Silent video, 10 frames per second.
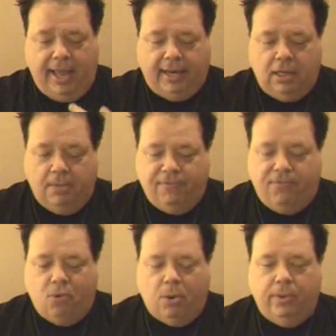and come
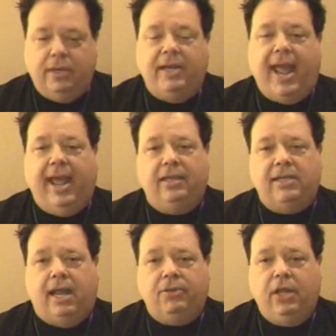forward and hang
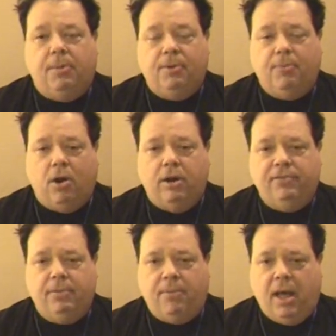down the upper part of
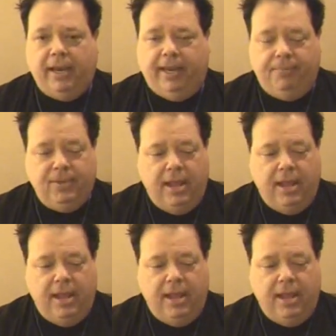the body.